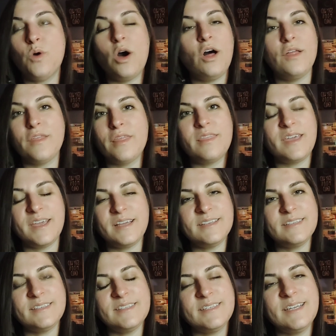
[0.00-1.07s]
all the
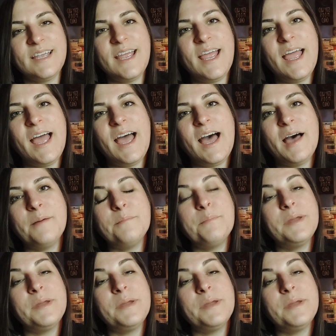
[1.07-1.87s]
things,